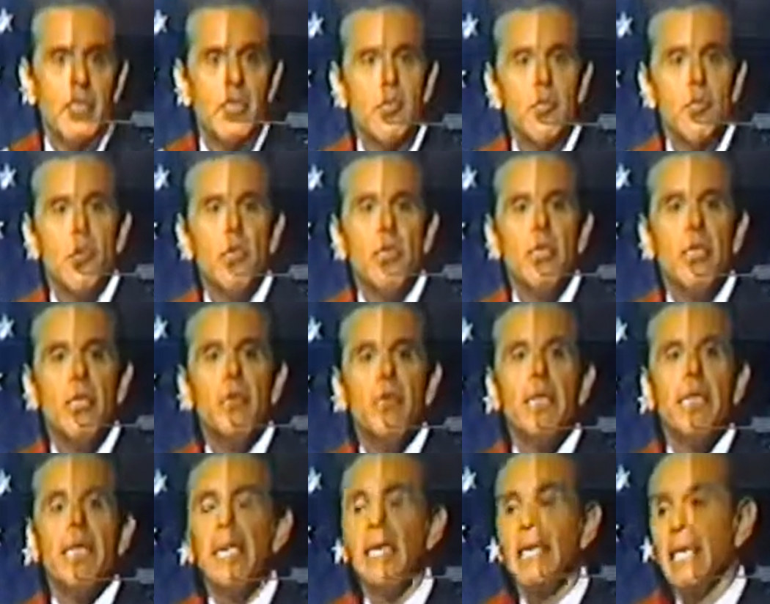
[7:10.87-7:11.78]
This is
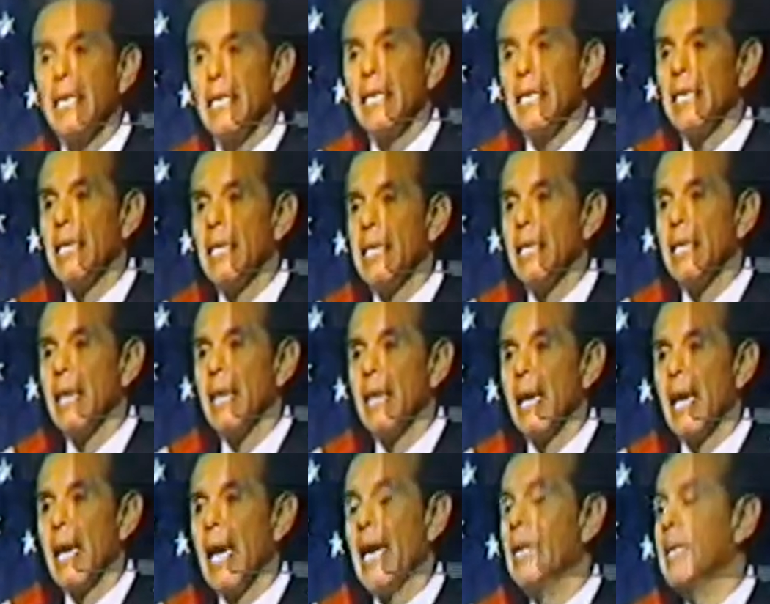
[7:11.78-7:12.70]
only the beginning,
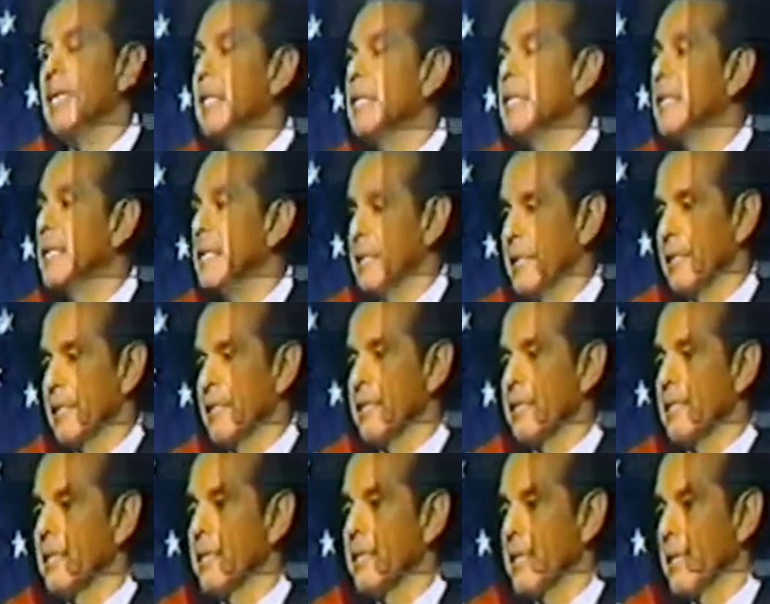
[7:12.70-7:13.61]
and it
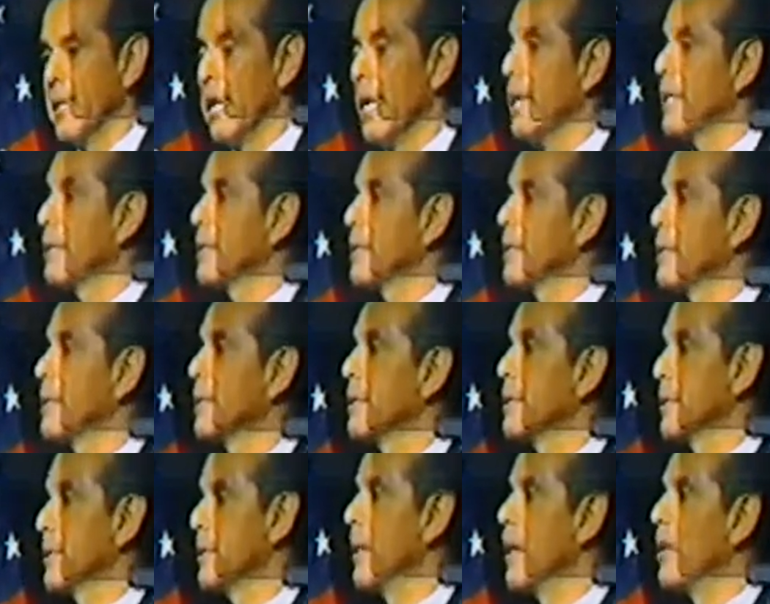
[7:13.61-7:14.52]
is not
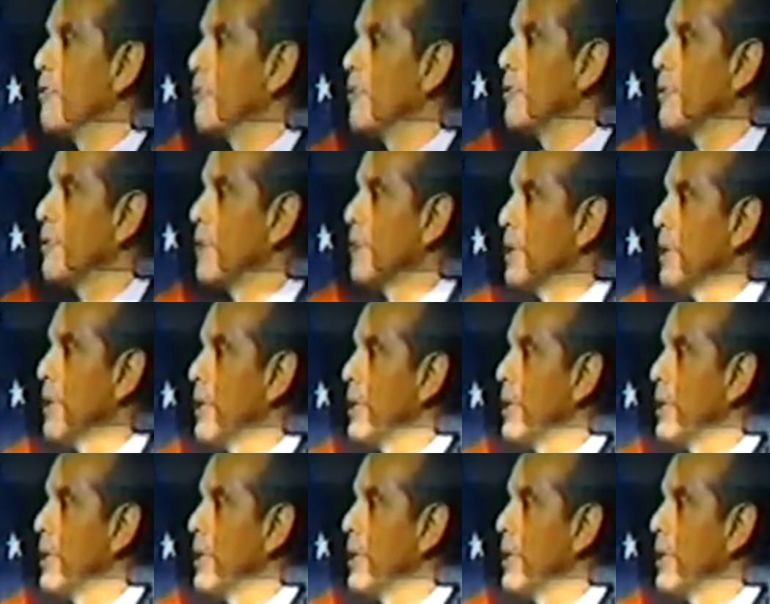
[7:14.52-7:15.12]
enough.